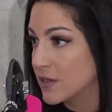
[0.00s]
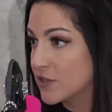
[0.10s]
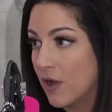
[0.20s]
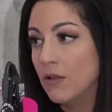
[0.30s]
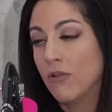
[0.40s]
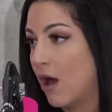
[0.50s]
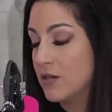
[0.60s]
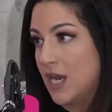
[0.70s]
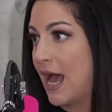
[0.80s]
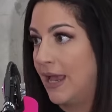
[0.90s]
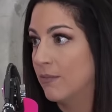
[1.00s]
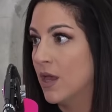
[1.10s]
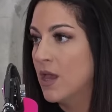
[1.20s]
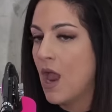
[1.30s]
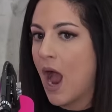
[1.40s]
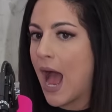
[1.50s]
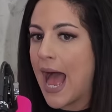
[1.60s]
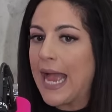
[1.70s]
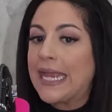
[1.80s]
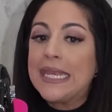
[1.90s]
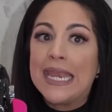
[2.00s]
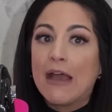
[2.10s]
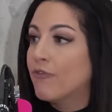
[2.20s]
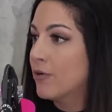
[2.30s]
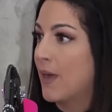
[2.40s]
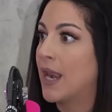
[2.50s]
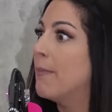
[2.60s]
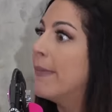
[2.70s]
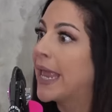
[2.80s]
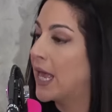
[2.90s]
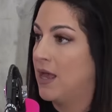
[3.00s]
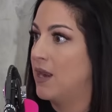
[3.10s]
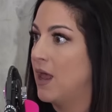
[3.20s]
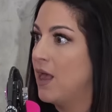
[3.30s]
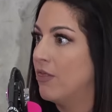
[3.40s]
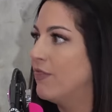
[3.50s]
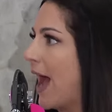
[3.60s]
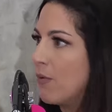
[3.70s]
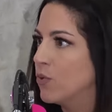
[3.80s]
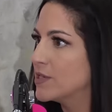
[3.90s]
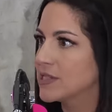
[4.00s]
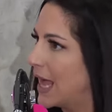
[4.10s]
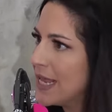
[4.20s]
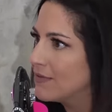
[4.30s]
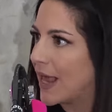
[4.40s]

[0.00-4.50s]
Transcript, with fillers: this a long time. I had never met a man that was like